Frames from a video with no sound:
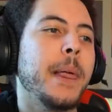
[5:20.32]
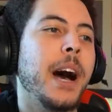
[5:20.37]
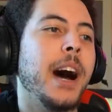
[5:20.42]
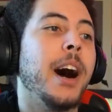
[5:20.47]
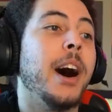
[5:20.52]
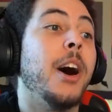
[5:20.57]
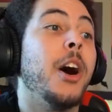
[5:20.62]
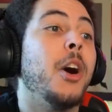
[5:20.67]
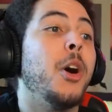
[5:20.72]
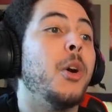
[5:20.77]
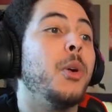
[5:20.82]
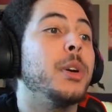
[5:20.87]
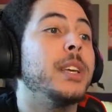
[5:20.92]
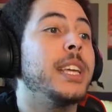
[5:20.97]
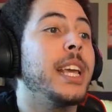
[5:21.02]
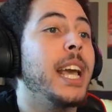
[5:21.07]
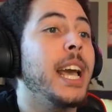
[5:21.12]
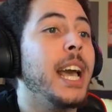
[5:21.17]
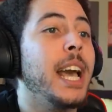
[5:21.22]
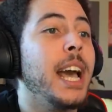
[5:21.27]
Oh,
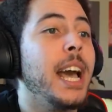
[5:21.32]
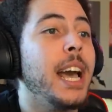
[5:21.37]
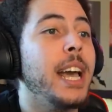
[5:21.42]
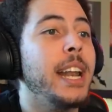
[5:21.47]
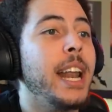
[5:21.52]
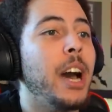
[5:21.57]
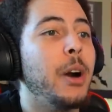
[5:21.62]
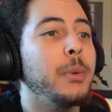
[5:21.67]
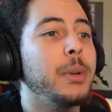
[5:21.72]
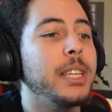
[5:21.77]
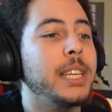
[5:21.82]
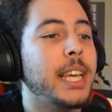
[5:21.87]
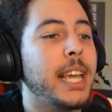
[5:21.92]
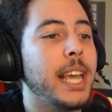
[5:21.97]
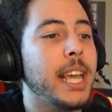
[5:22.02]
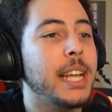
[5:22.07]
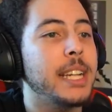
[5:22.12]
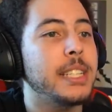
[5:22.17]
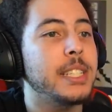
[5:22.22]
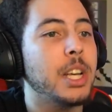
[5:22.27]
yeah, now we
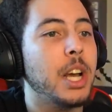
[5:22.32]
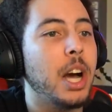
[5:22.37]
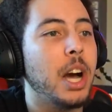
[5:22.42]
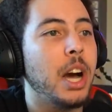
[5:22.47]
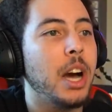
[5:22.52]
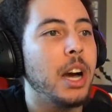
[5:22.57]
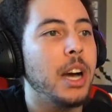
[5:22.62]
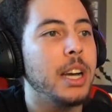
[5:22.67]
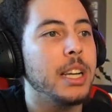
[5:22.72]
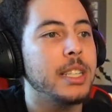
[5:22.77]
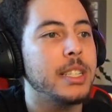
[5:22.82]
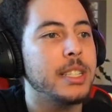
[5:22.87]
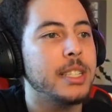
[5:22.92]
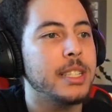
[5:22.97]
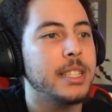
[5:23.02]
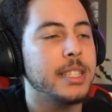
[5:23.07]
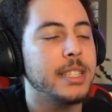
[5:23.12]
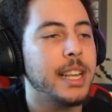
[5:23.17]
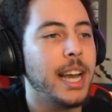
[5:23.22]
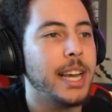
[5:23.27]
can't
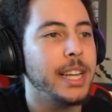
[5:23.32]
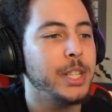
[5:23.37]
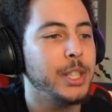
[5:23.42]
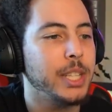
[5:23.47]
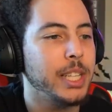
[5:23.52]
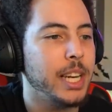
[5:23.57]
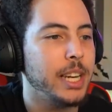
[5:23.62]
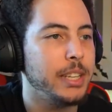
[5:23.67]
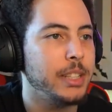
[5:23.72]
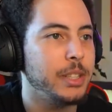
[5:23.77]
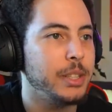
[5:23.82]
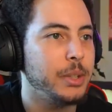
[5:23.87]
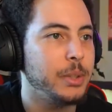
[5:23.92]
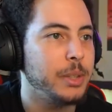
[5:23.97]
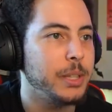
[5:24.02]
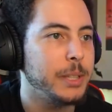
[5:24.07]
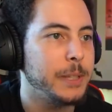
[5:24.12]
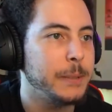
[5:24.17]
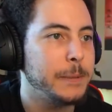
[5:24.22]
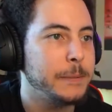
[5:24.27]
toss. Daichi had to do
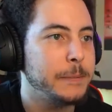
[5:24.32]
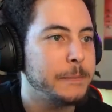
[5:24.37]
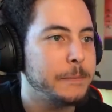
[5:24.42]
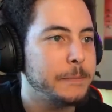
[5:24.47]
it.